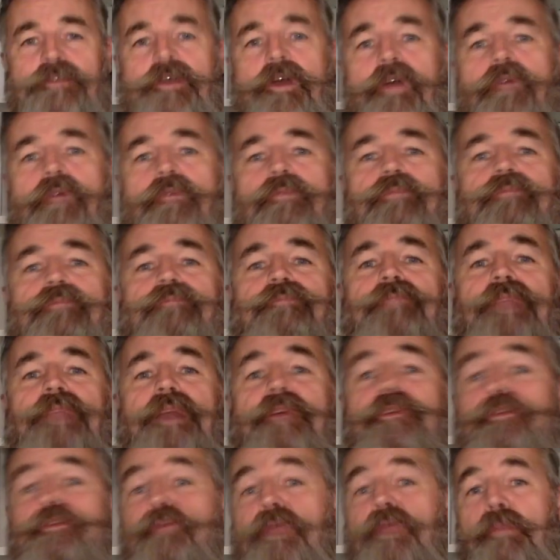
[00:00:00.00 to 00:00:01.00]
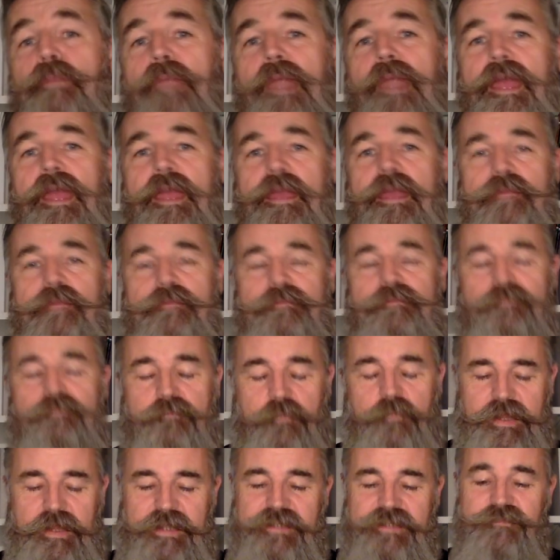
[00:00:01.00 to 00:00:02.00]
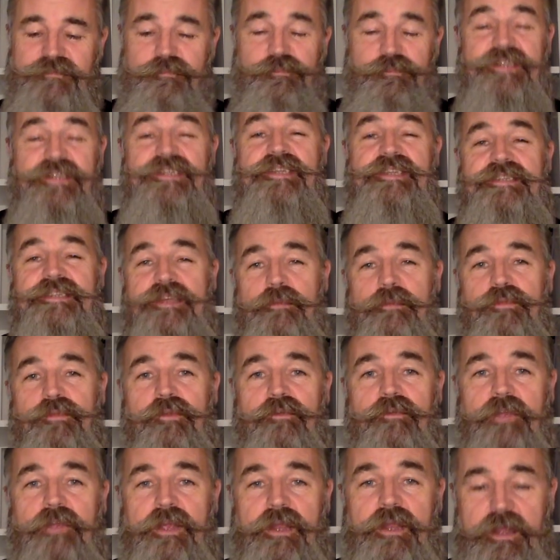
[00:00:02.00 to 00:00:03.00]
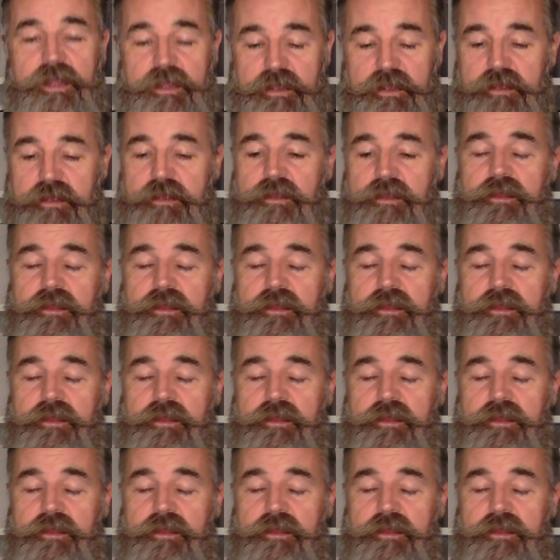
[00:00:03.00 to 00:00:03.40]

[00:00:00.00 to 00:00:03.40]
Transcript: So how do we apply it? Well, it's pretty simple really.